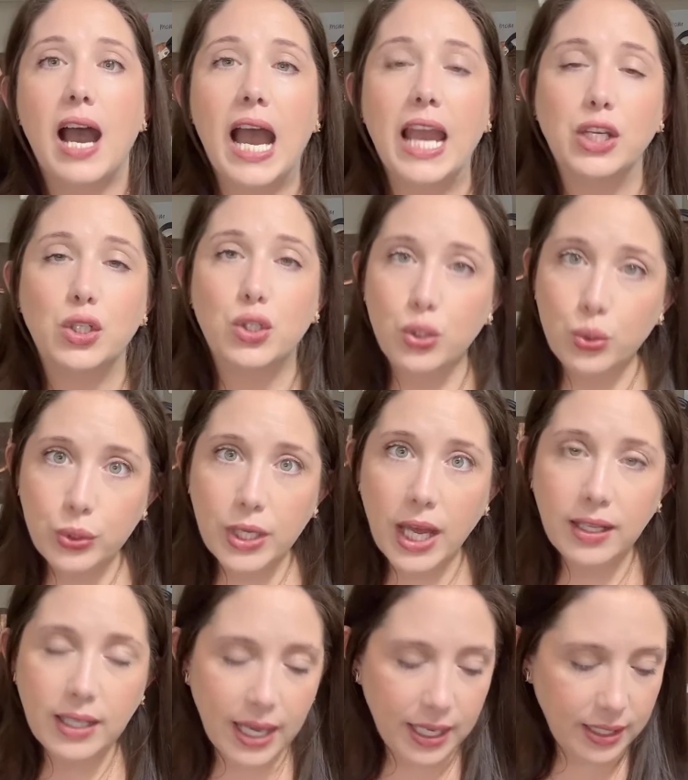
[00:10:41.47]
I do
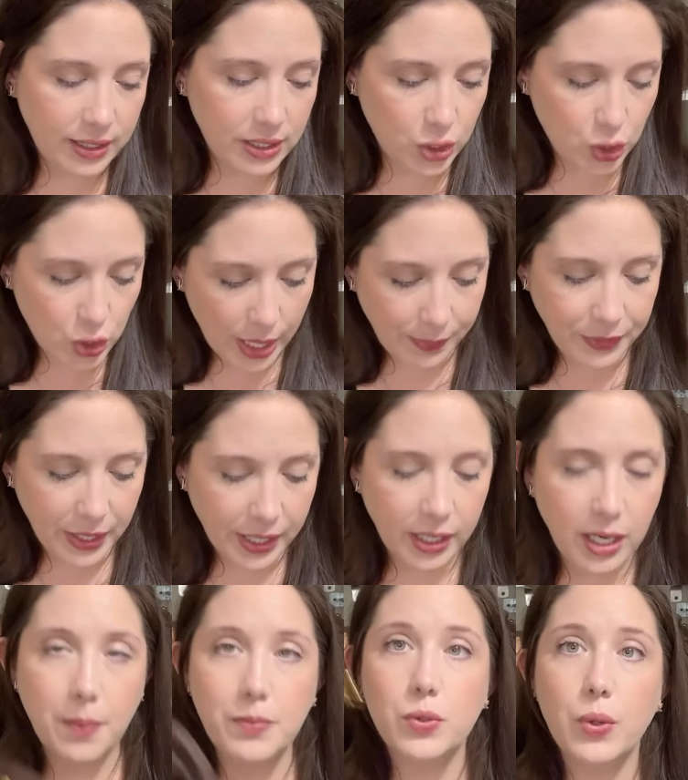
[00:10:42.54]
not like the strap that it
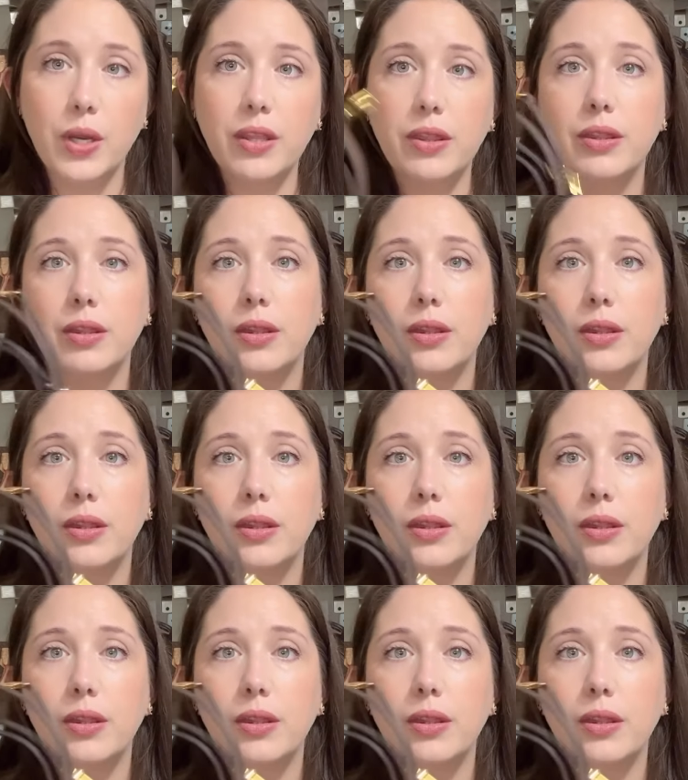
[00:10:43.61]
comes with.